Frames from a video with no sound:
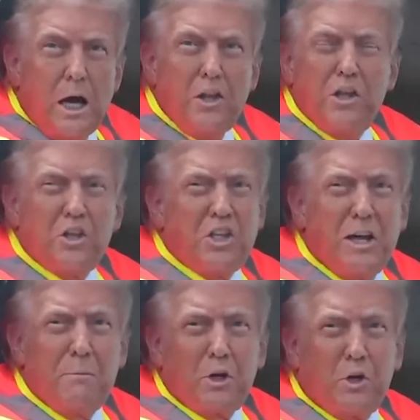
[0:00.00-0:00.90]
I think the
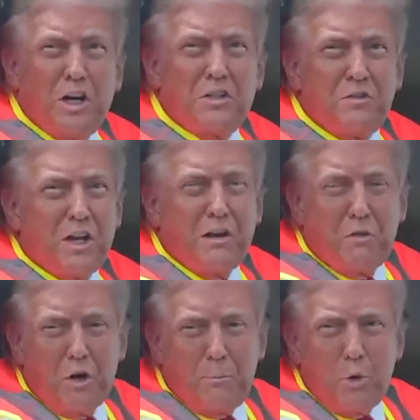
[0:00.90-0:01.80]
Democrats have done a
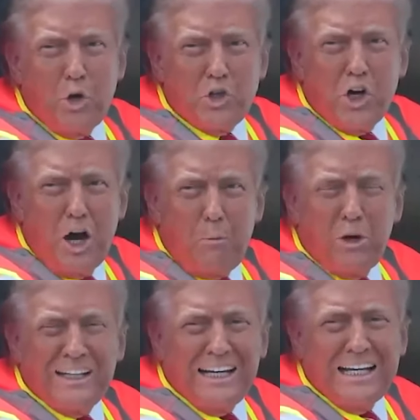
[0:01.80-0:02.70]
very poor job.
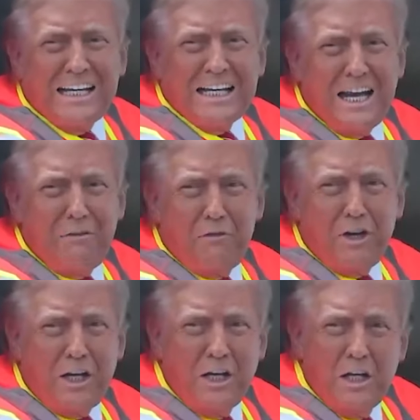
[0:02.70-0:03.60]
We're leading in
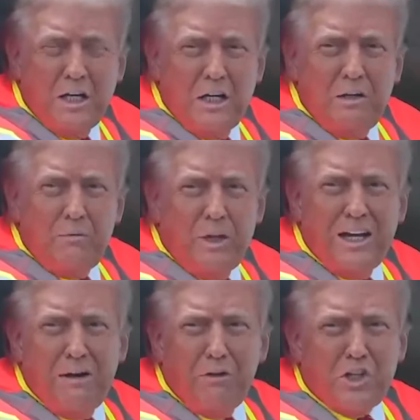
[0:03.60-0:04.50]
every
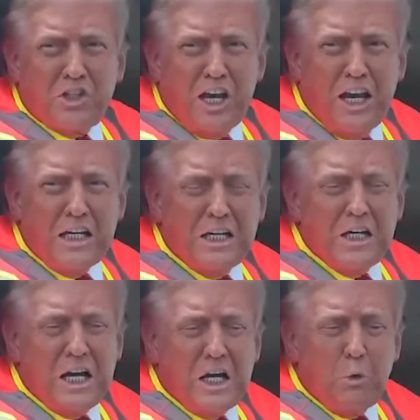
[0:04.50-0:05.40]
in every state.
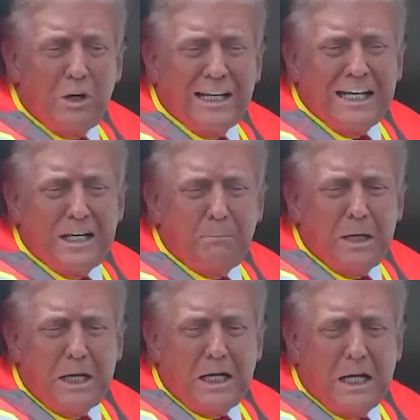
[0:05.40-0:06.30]
Uh, we're leading
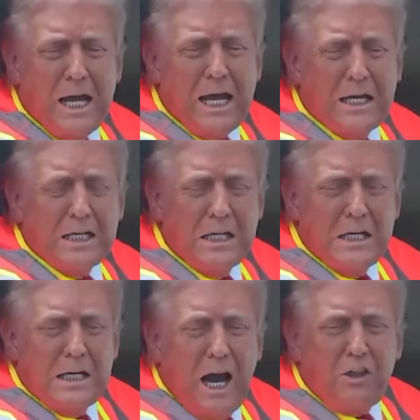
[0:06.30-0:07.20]
big, and
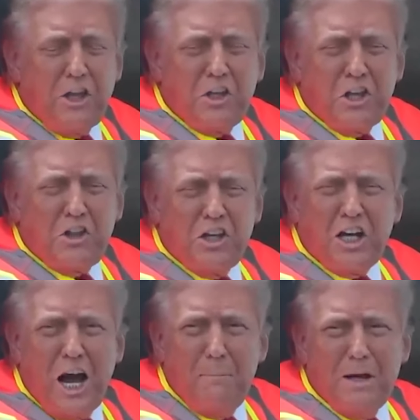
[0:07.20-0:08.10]
I think that the
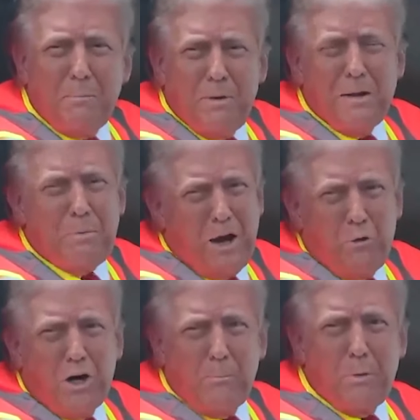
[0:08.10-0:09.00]
comment made by
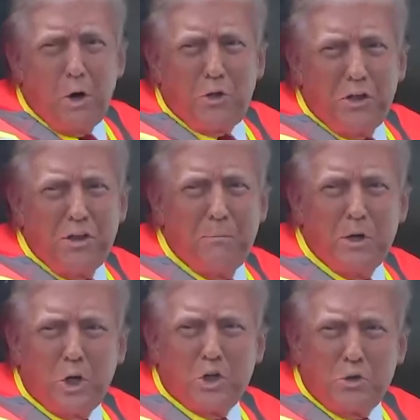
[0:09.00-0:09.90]
really both of them,
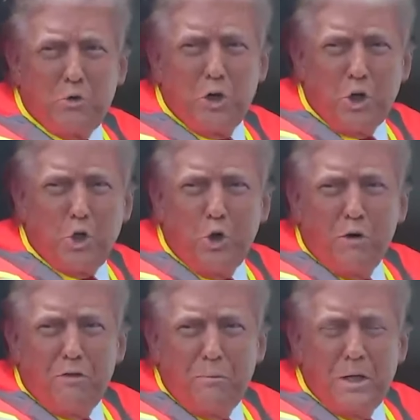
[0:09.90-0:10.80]
because there are really two
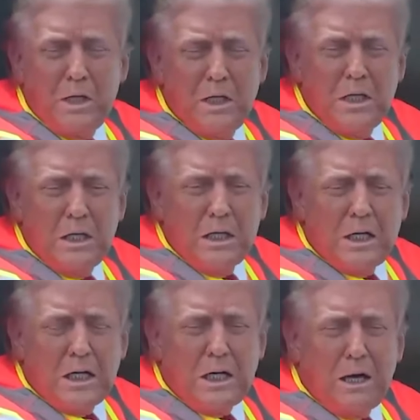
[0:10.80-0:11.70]
of them,
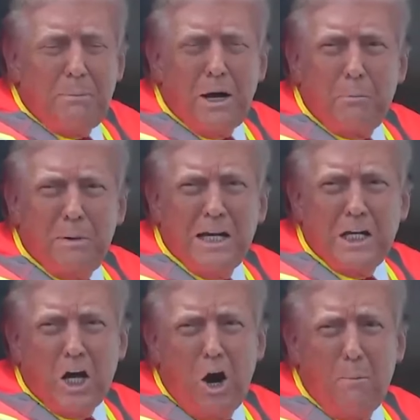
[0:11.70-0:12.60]
uh, about
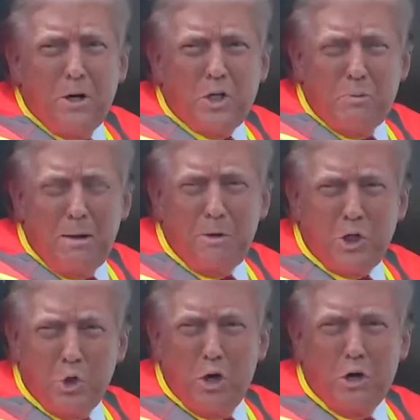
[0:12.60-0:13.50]
being garbage, maybe
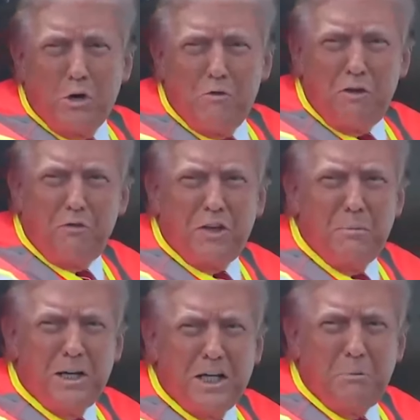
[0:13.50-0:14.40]
250
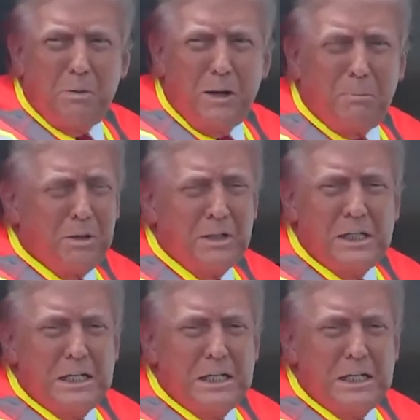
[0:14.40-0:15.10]
million people.